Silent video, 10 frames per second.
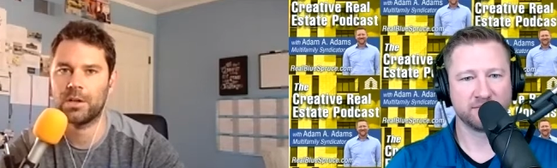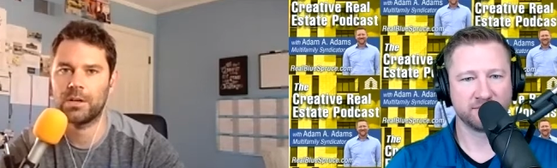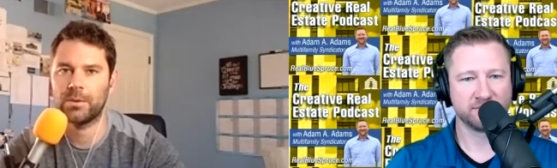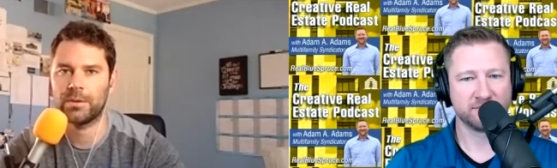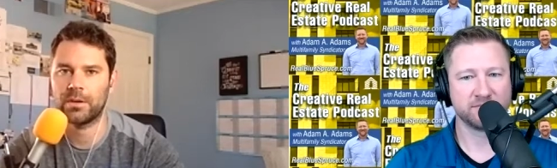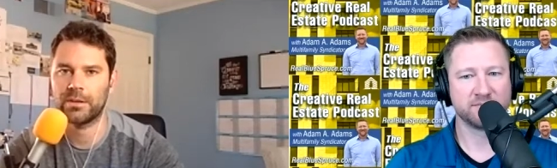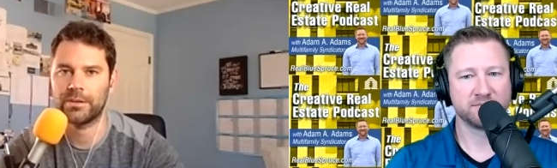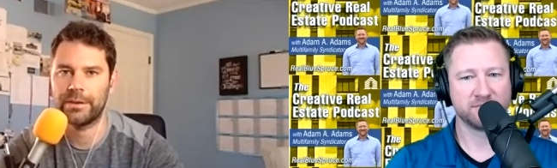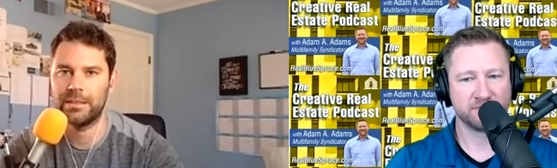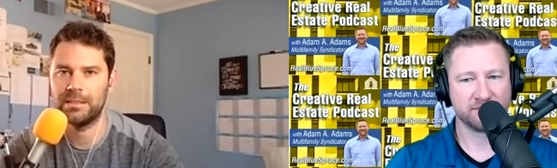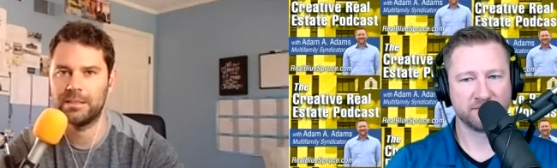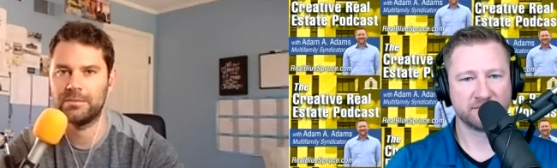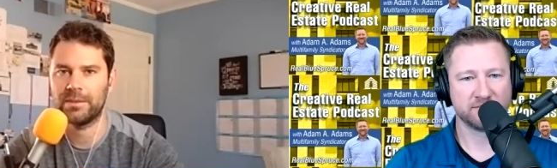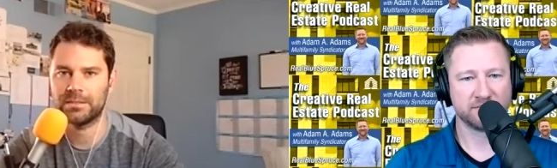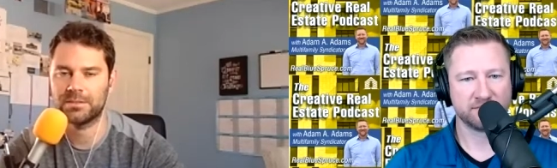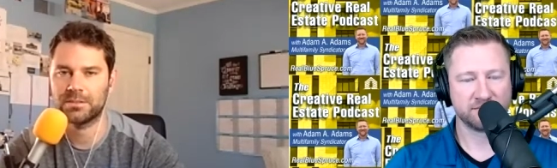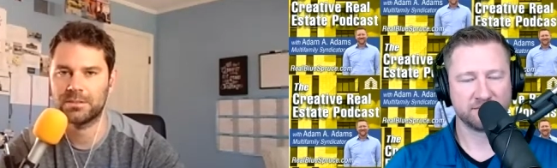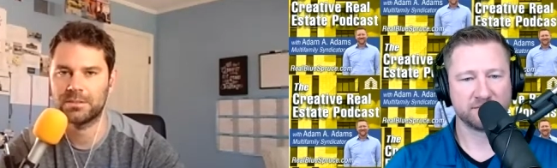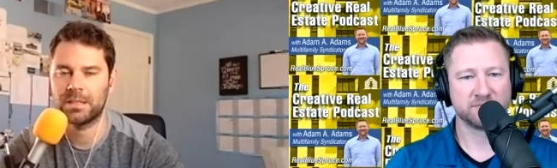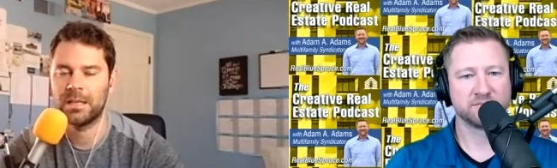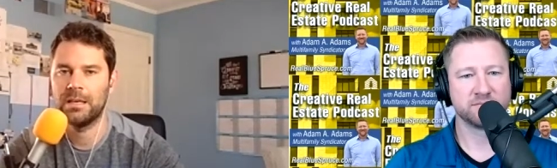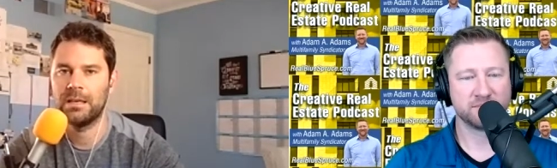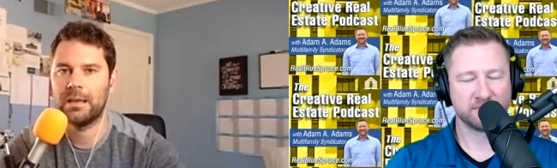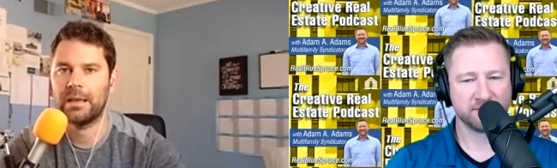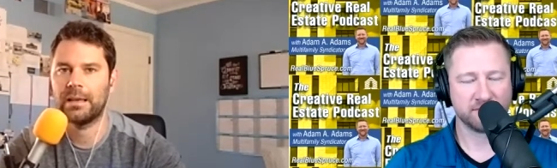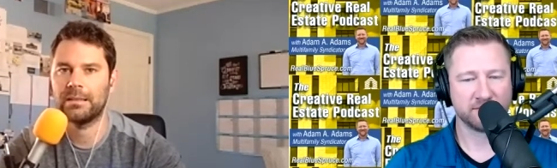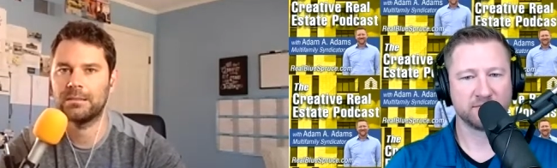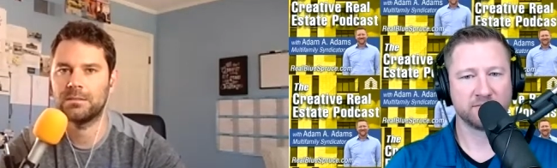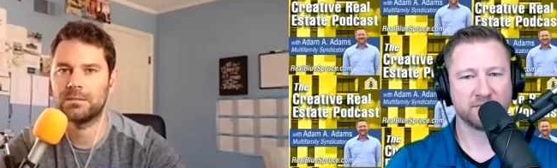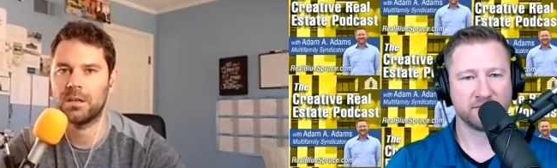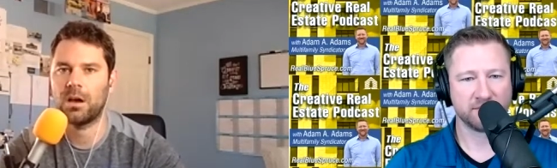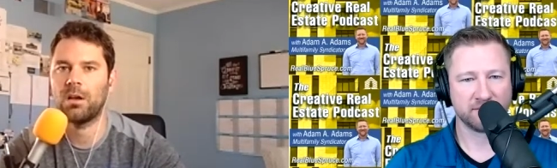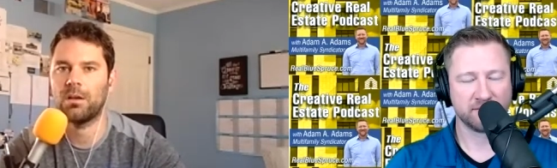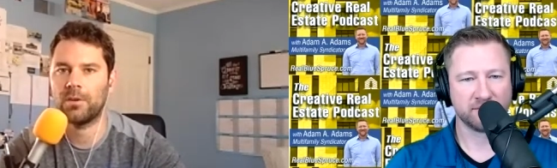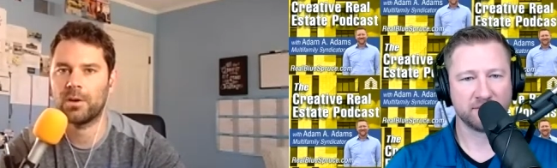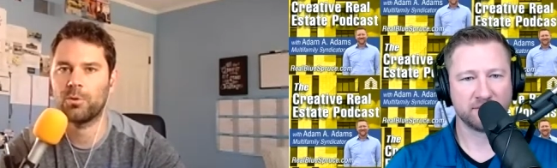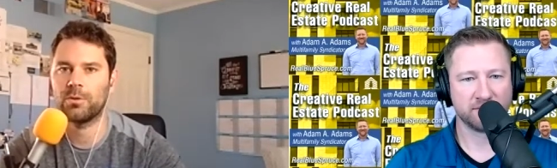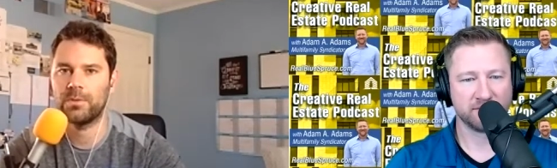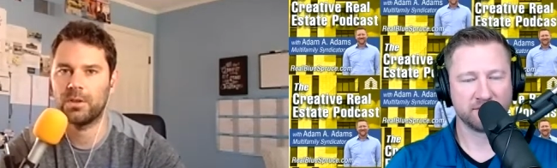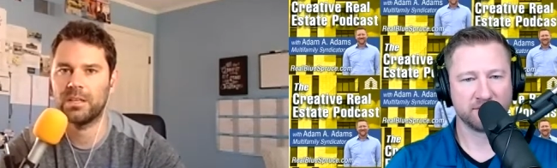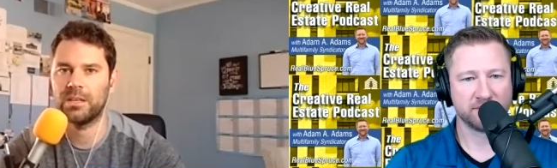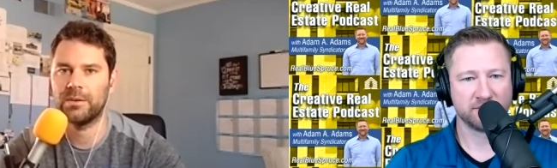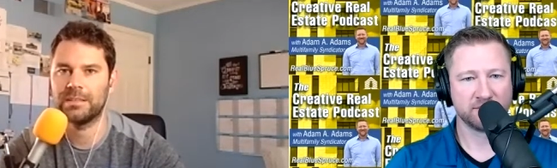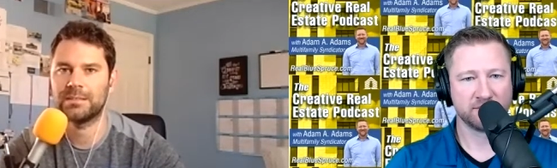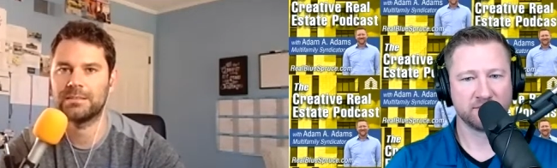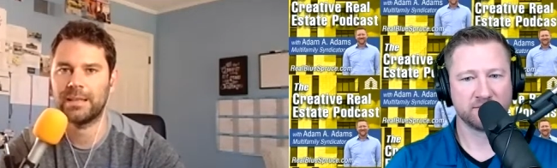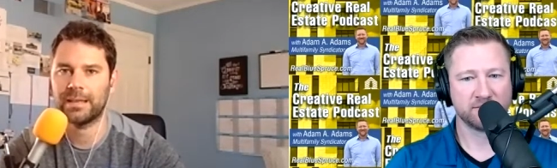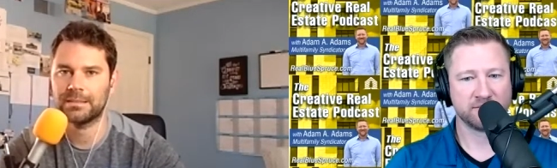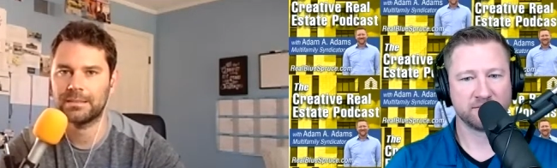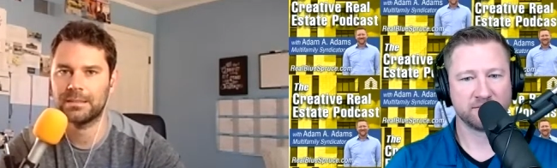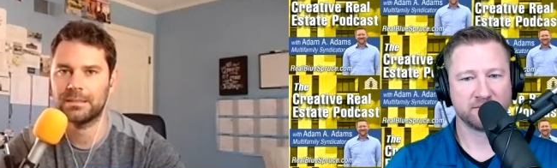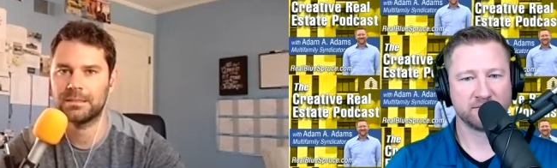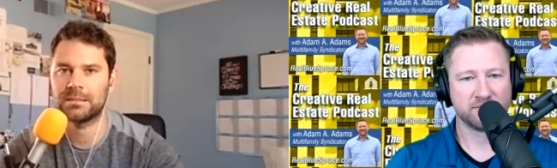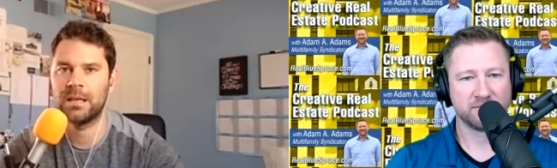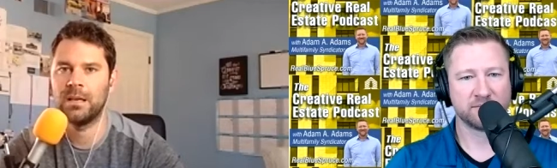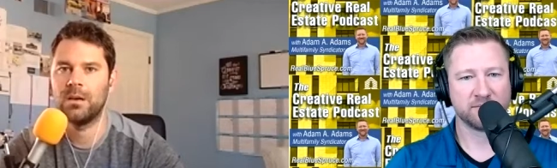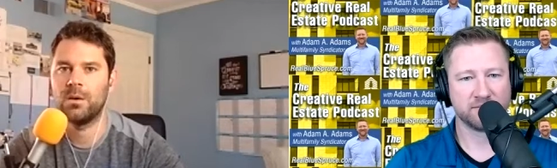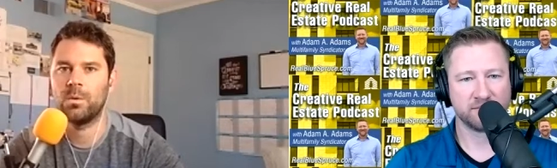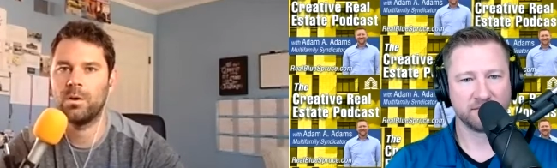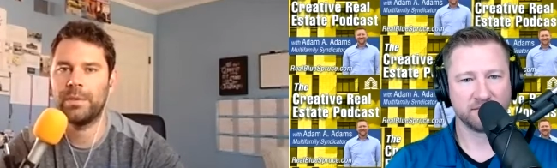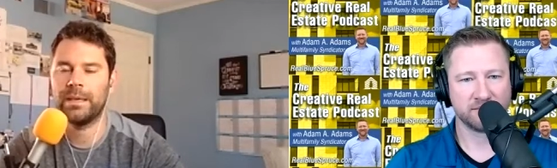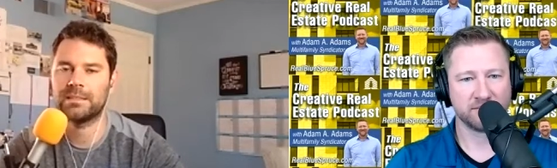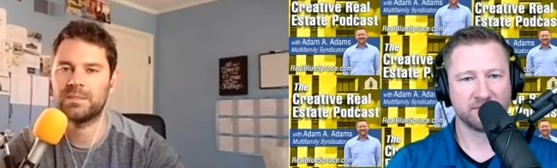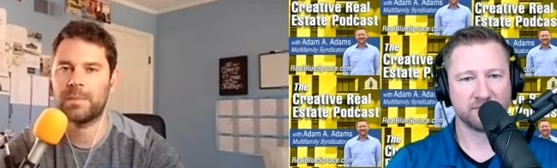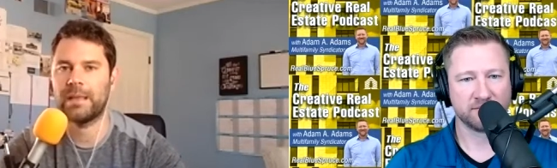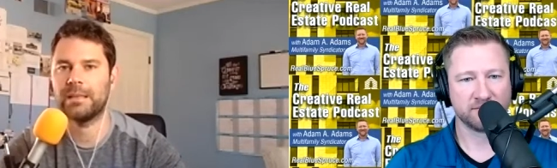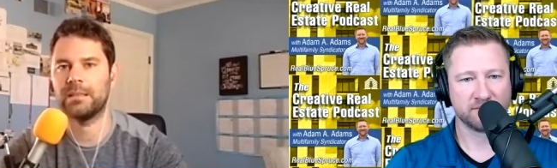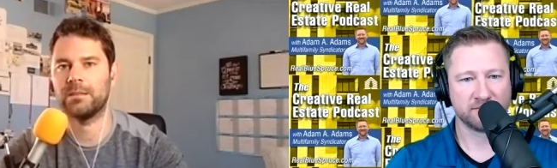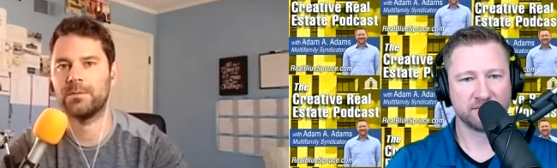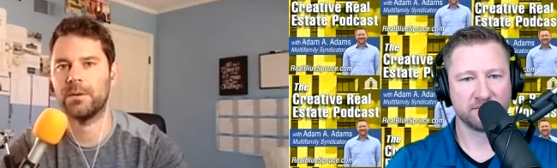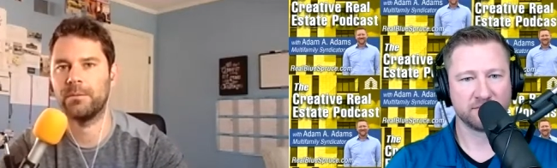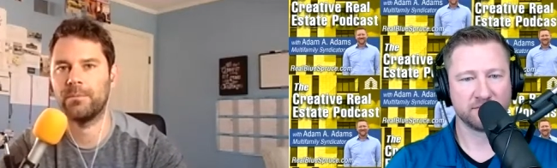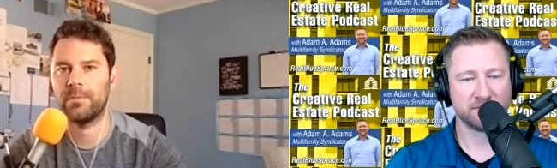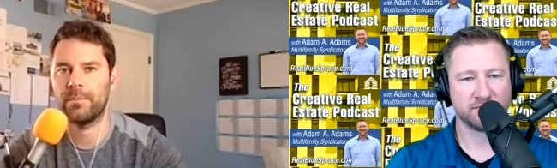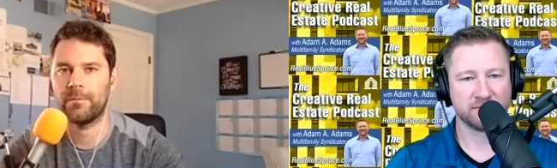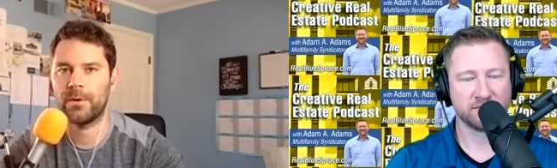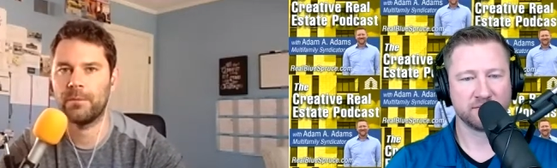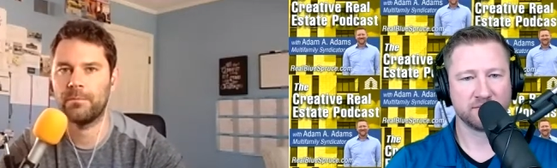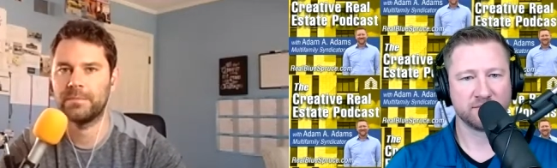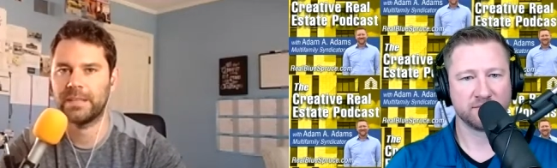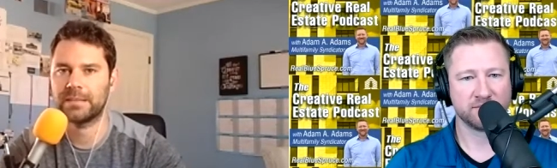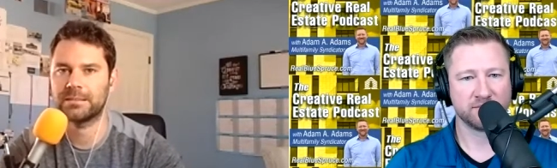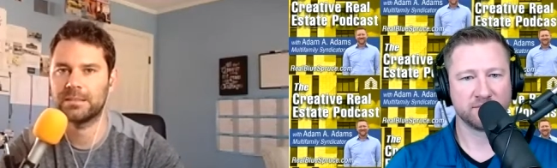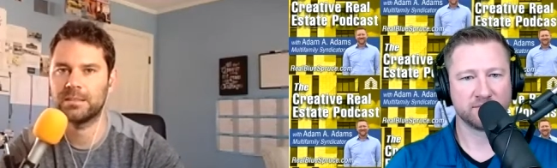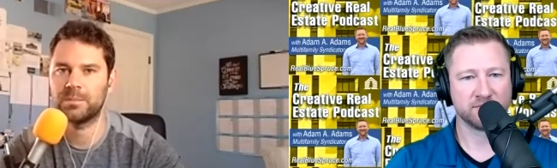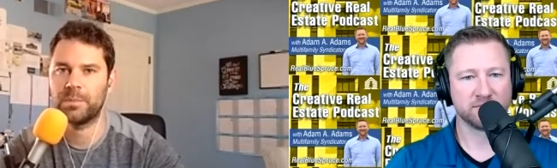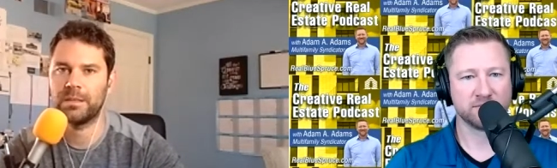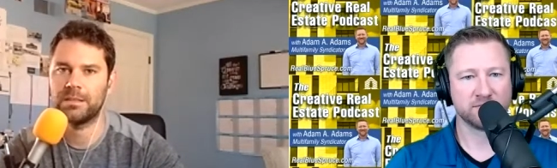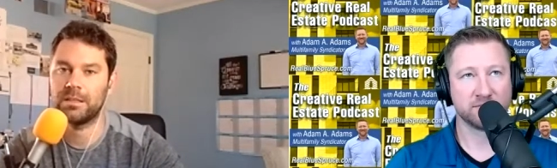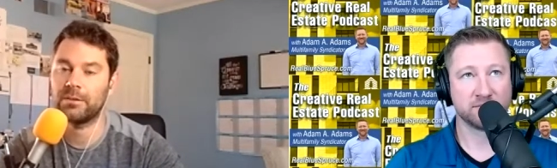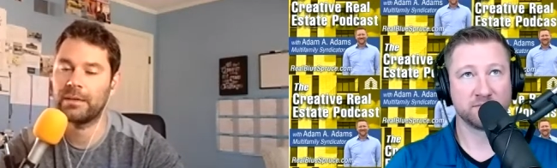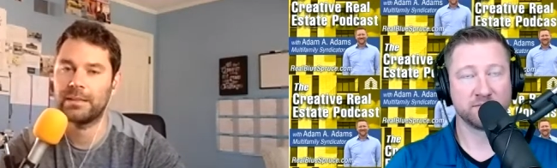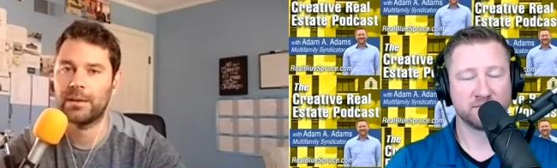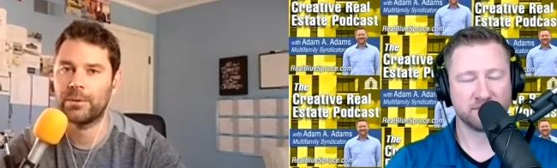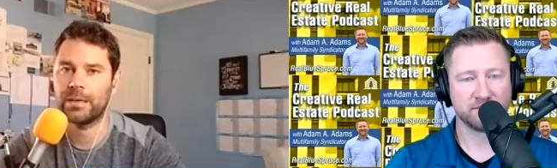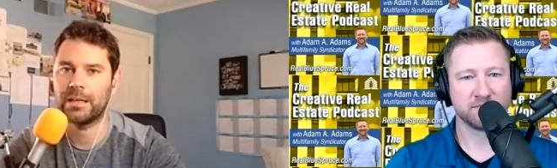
Speaker 1: with our accredited investors, and all of our portfolio is in Texas we'll be expanding from from Texas, but you know right now we got a,